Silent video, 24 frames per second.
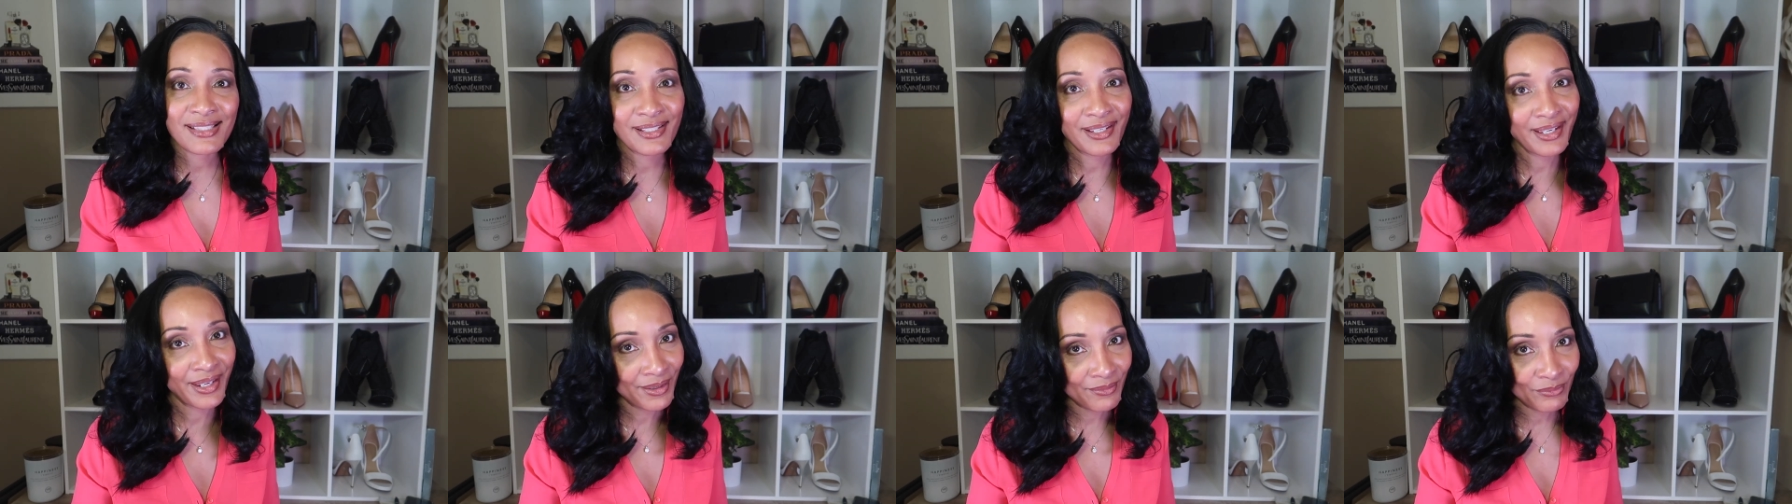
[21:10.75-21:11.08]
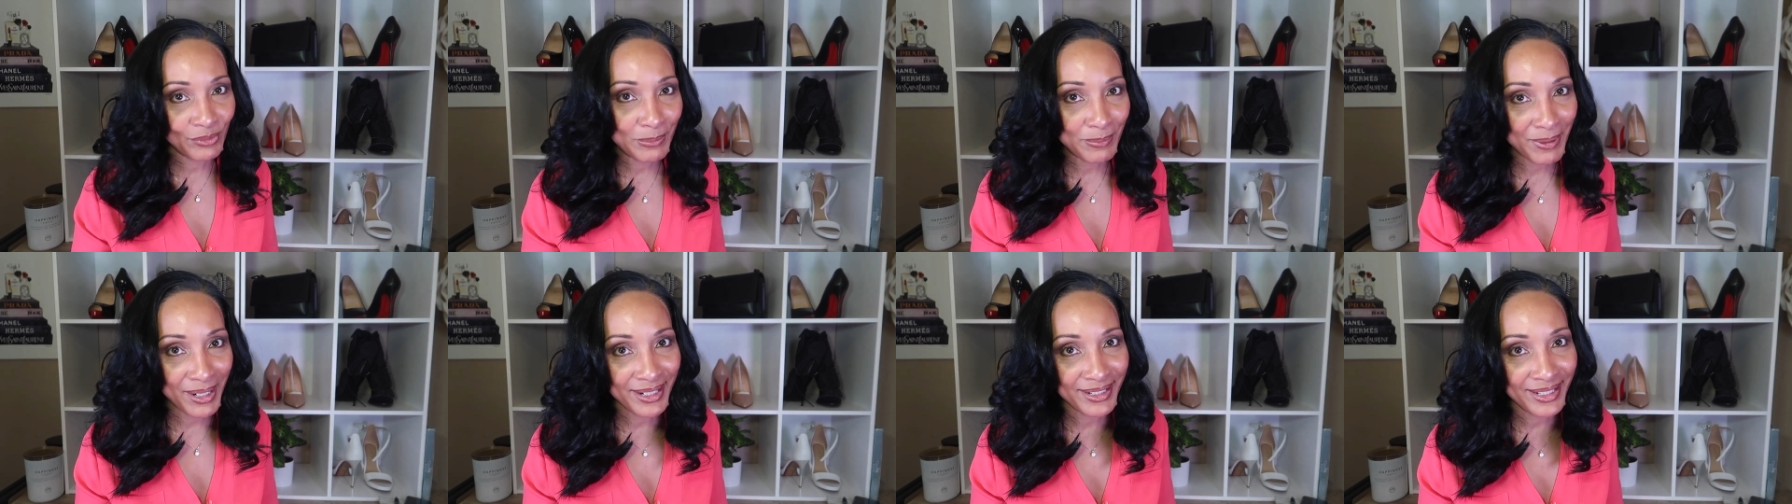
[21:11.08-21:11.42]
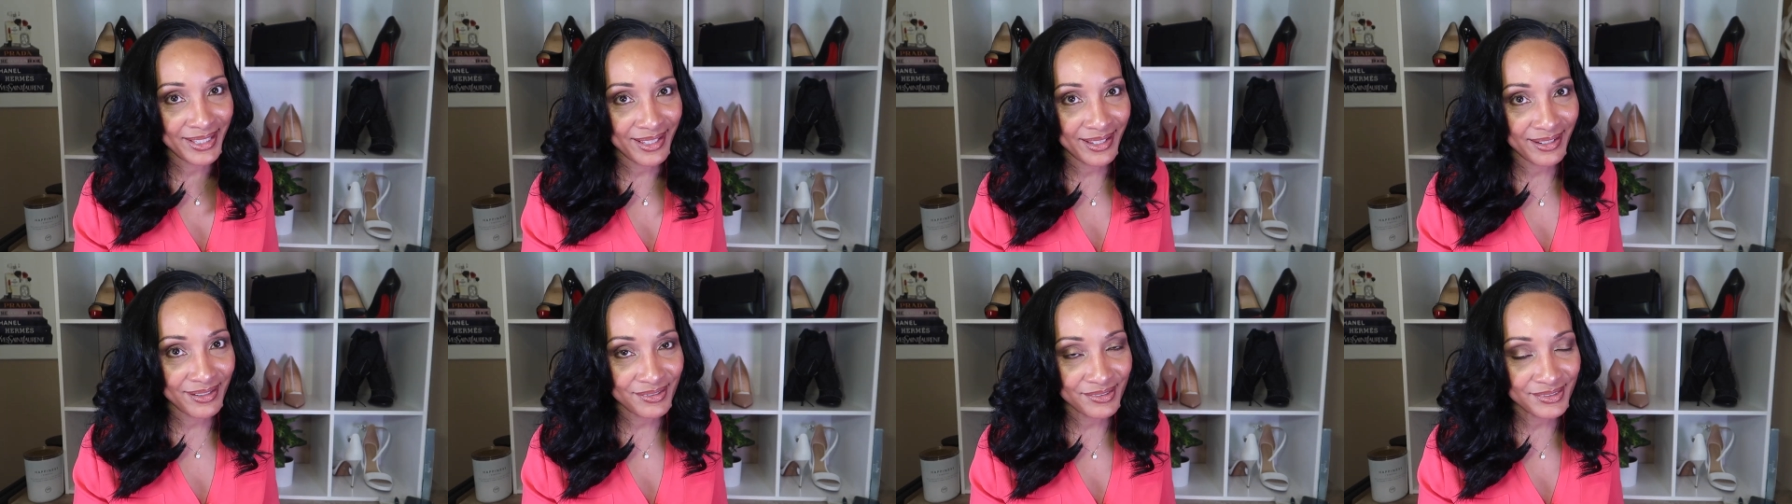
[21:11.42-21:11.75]
to
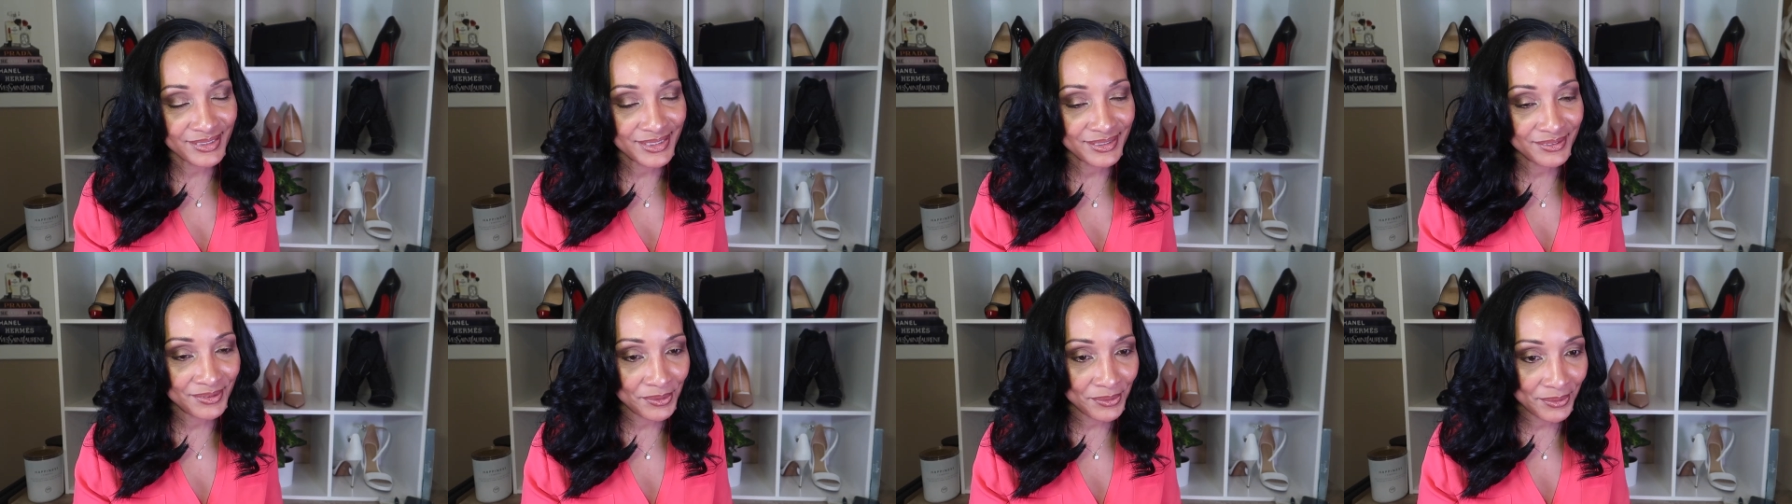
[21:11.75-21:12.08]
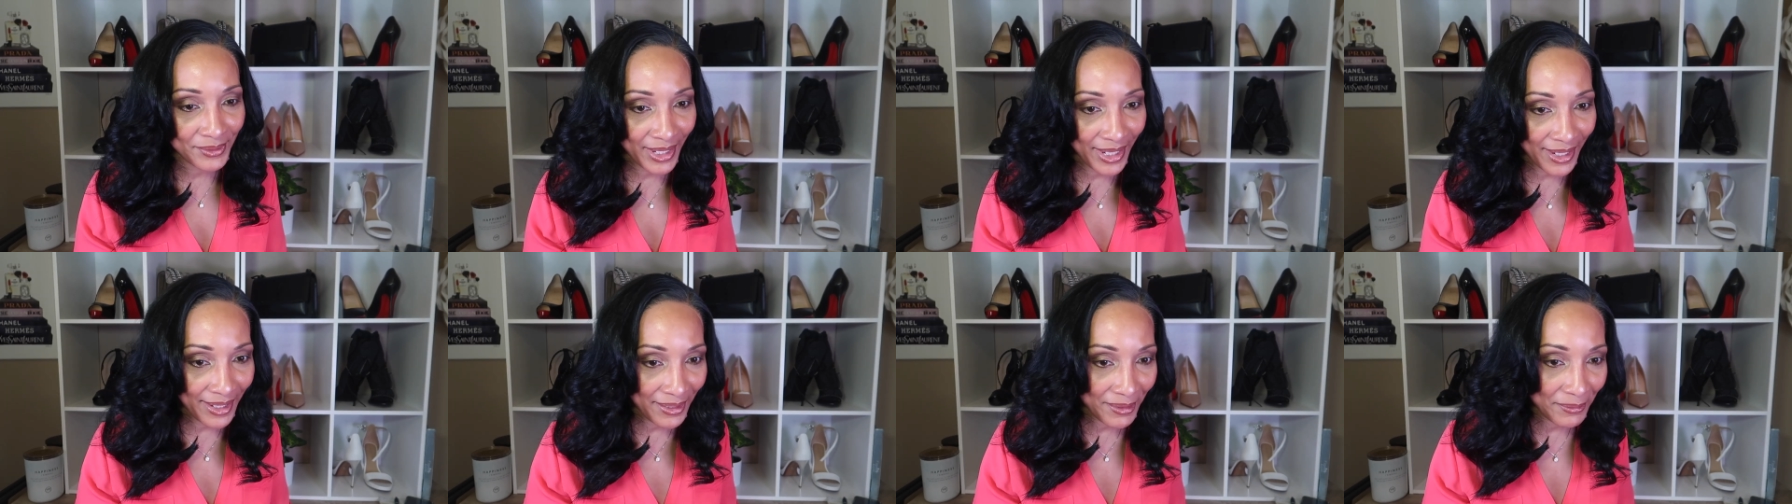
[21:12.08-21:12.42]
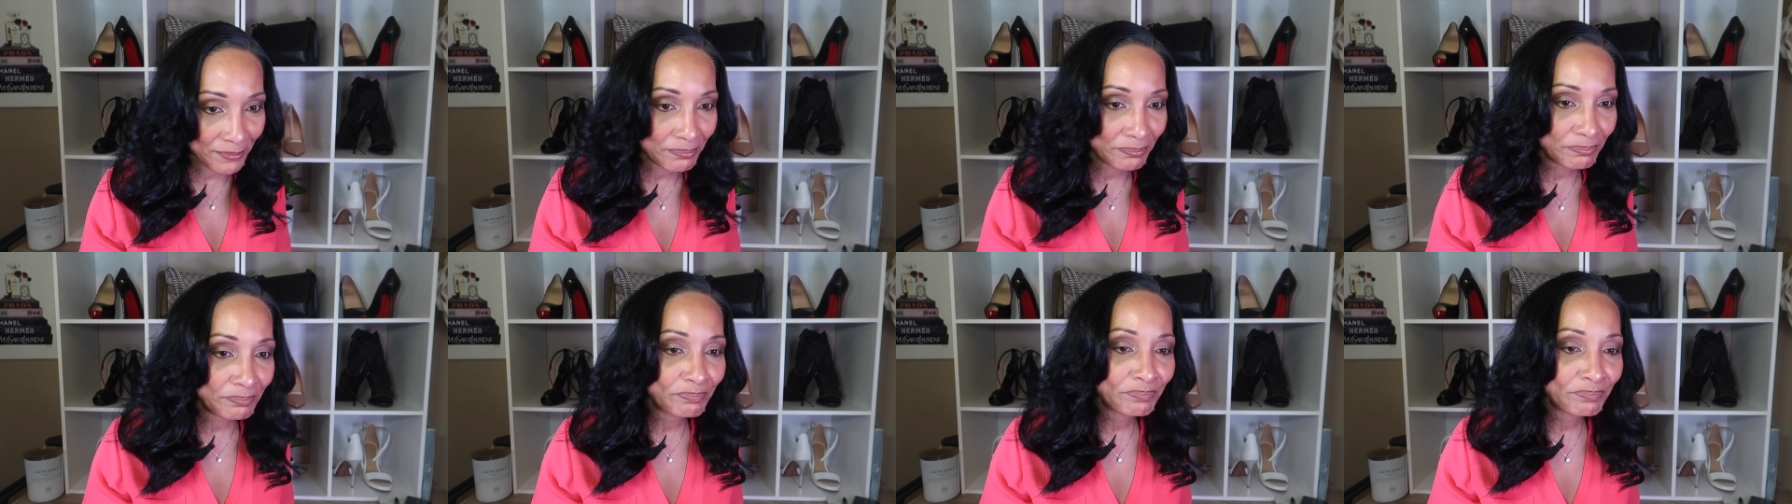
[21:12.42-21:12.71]
everybody else, okay?